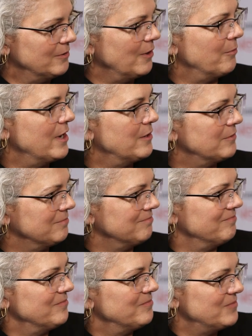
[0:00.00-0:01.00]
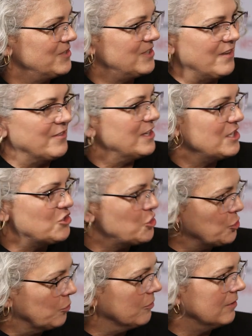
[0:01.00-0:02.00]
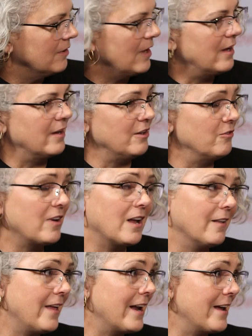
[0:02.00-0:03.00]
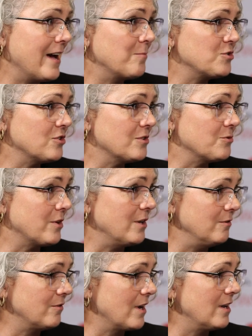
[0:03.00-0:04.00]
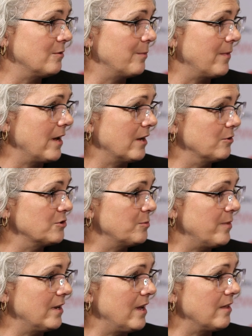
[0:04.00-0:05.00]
around 72. You've got a lot of options, right? You've got a icosapent